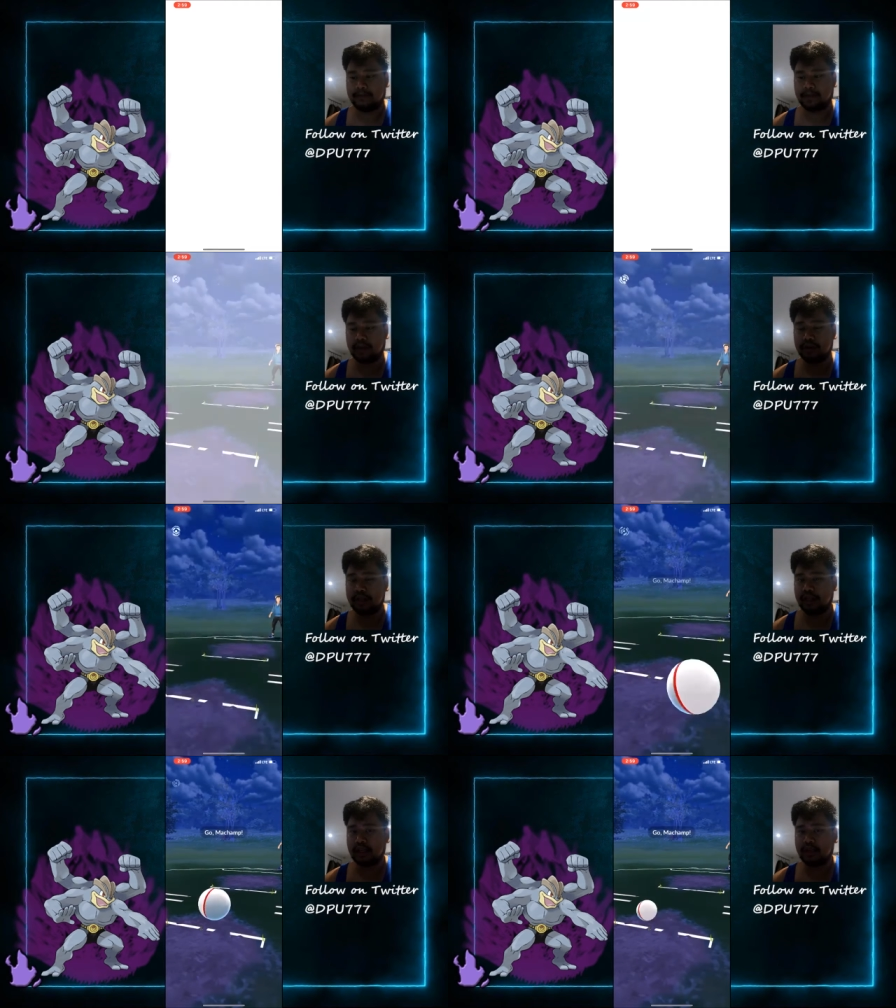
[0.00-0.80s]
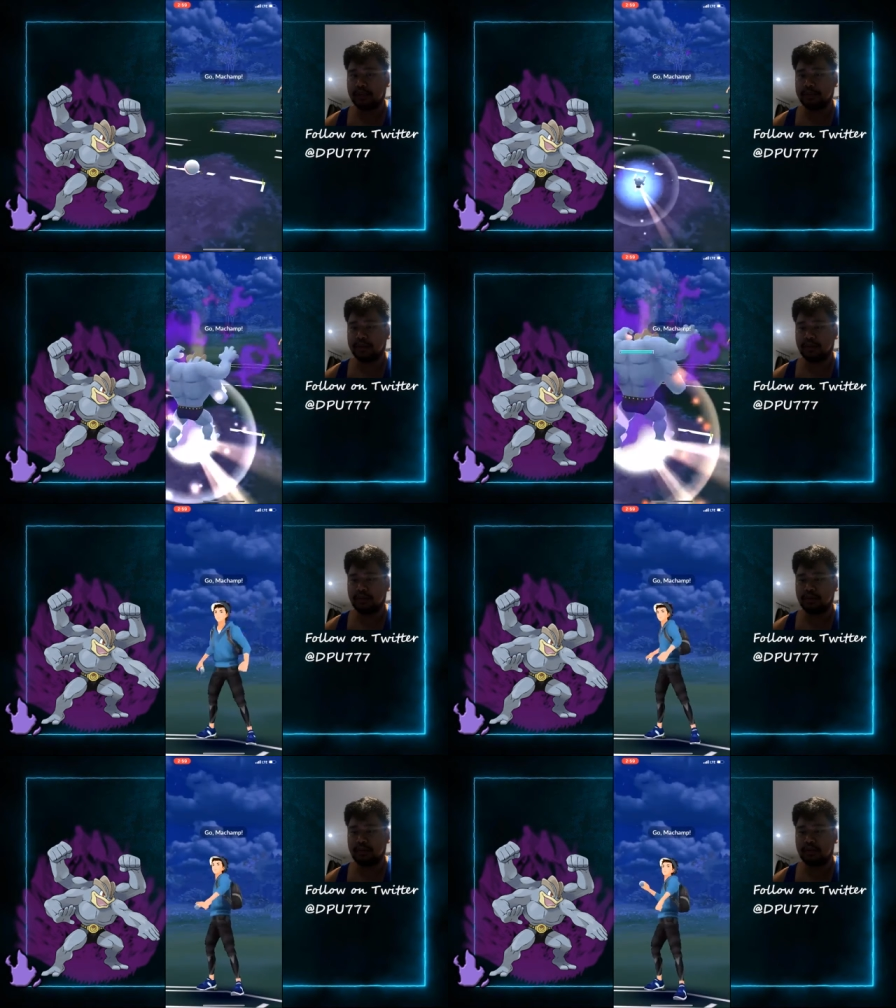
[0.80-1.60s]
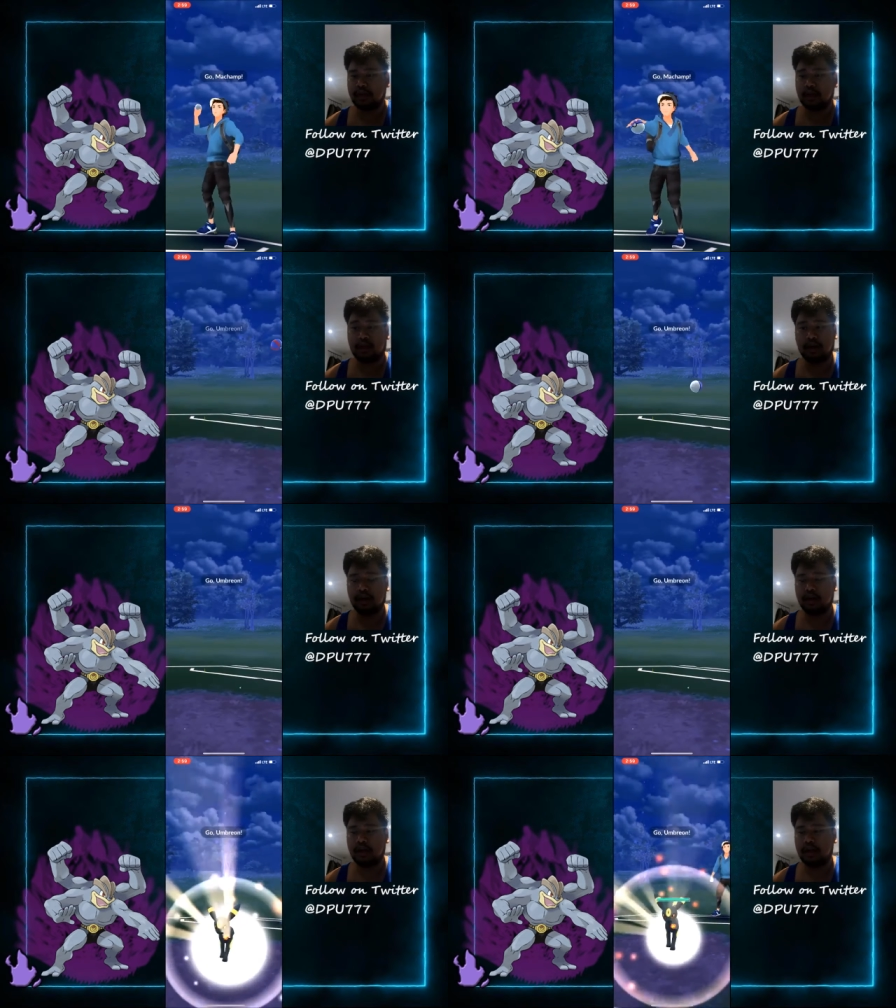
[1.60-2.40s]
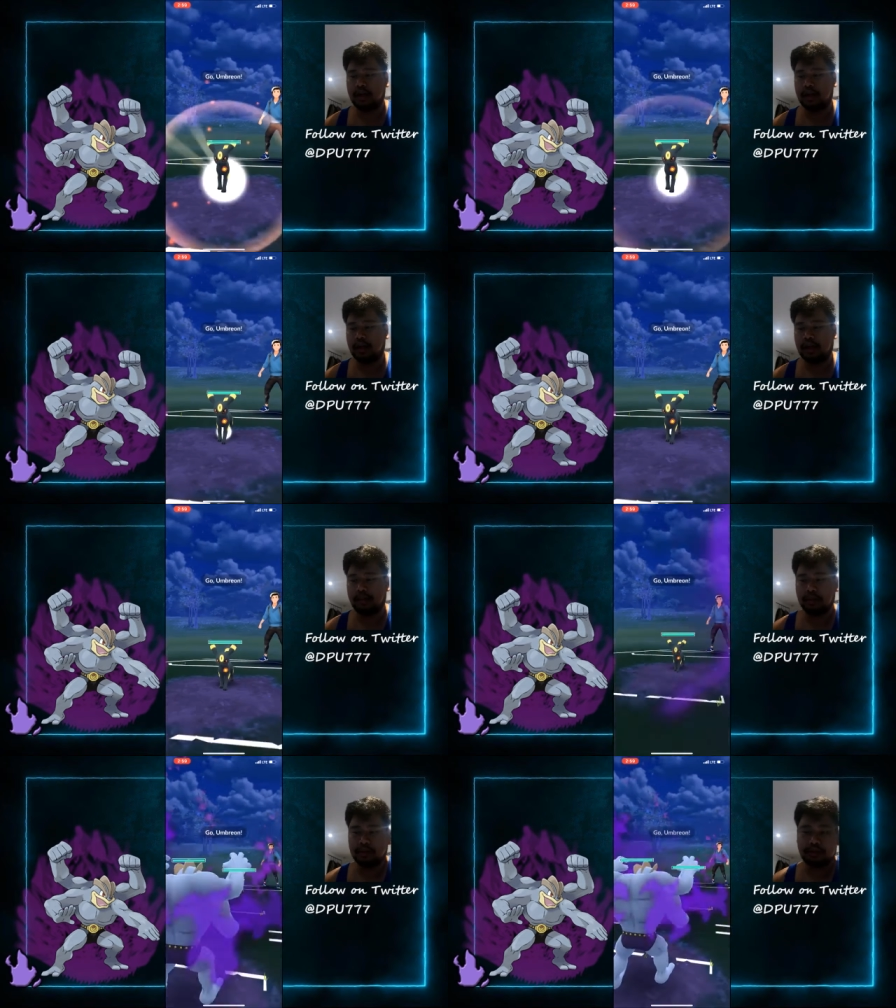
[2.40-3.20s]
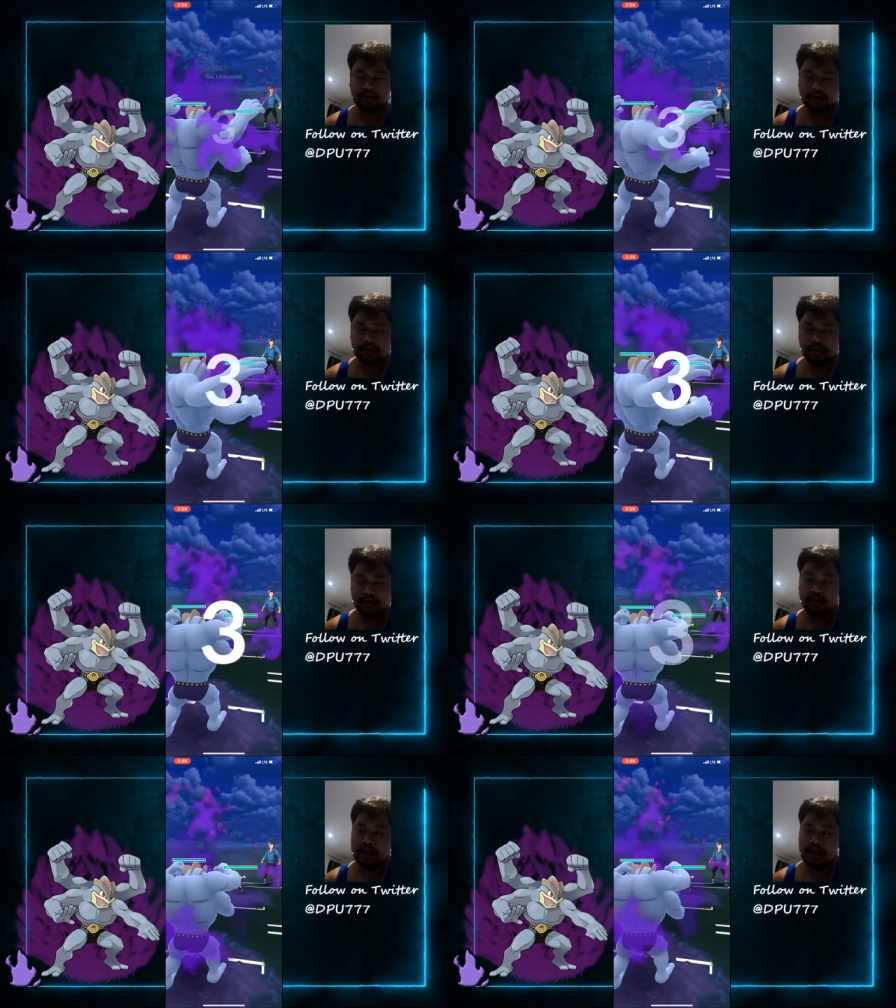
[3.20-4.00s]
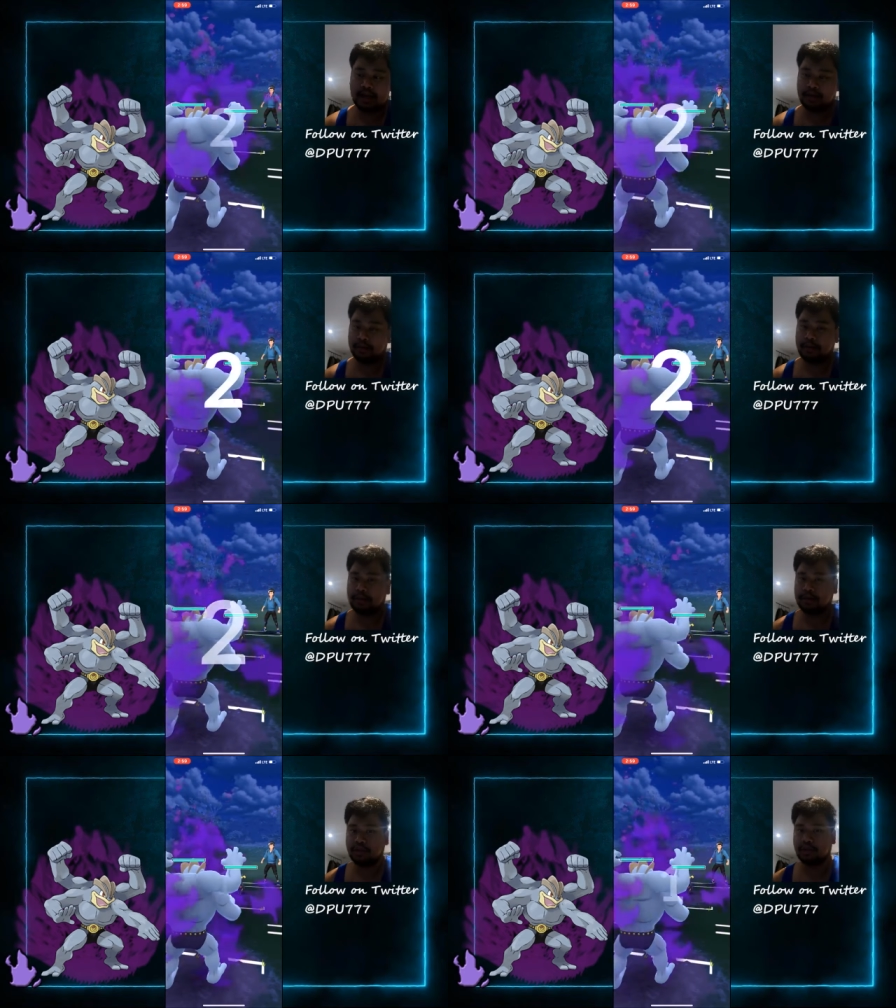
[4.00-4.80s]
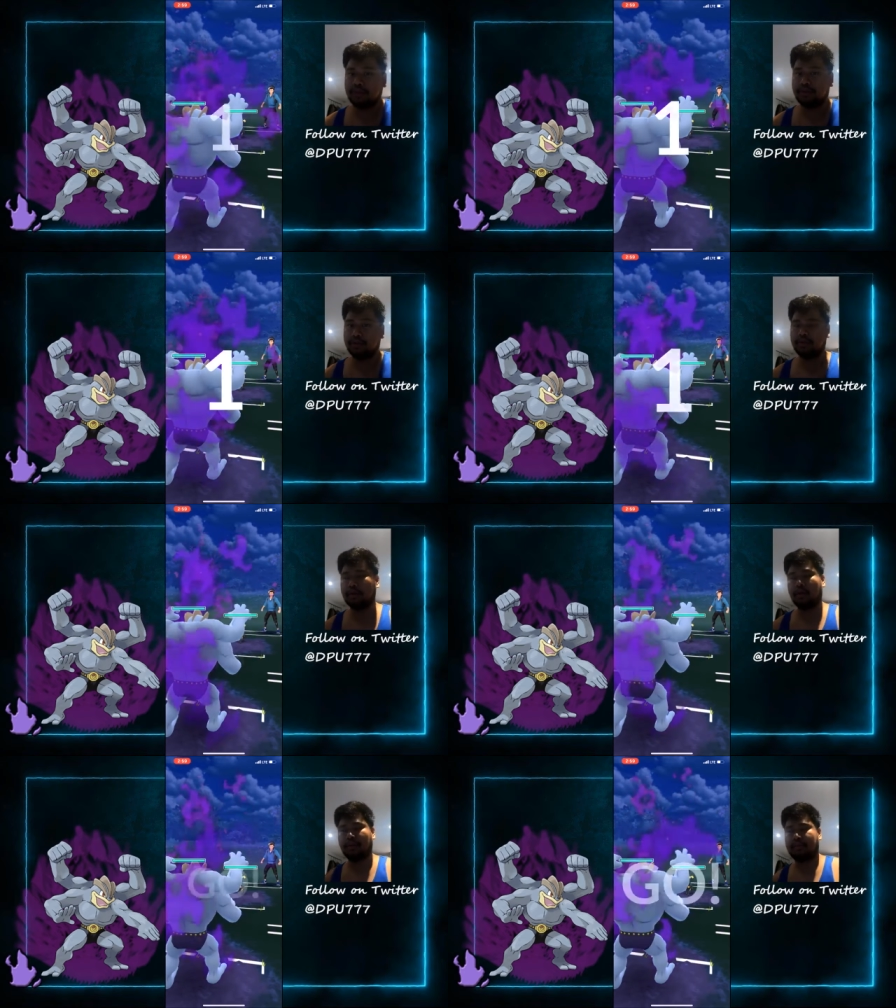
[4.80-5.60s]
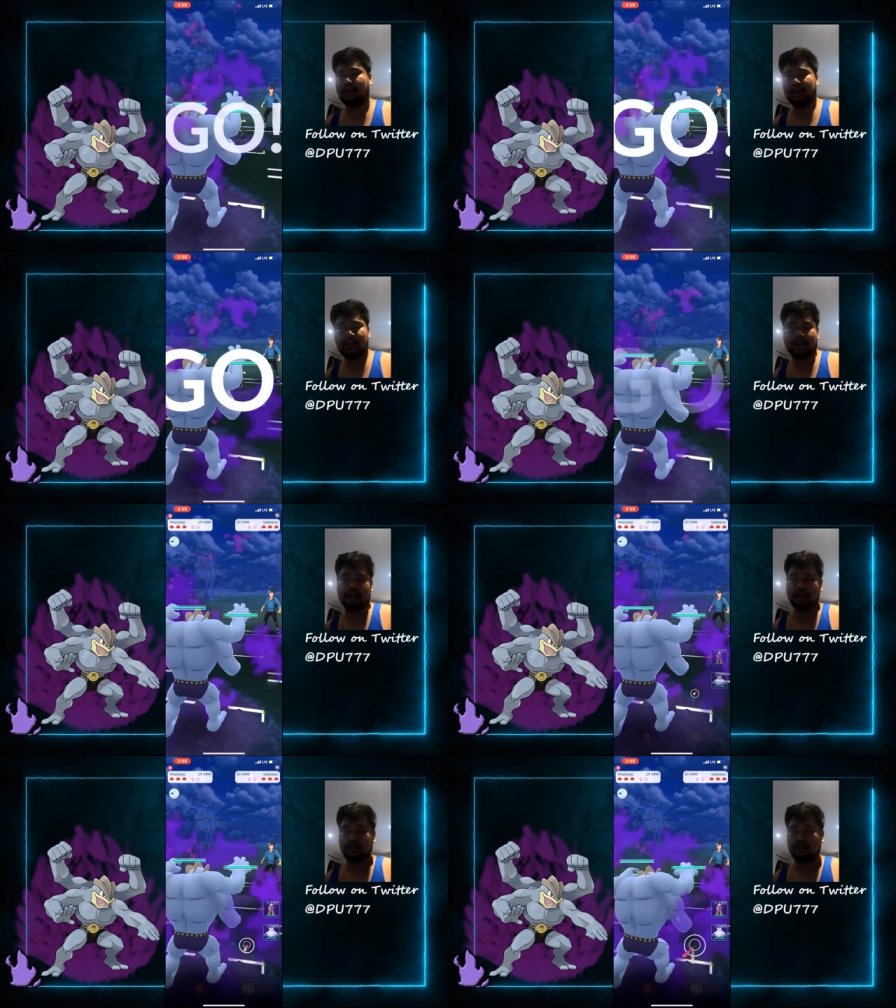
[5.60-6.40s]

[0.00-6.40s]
Giratina is being used a lot, and both Drifblim and Abomasnow do alright against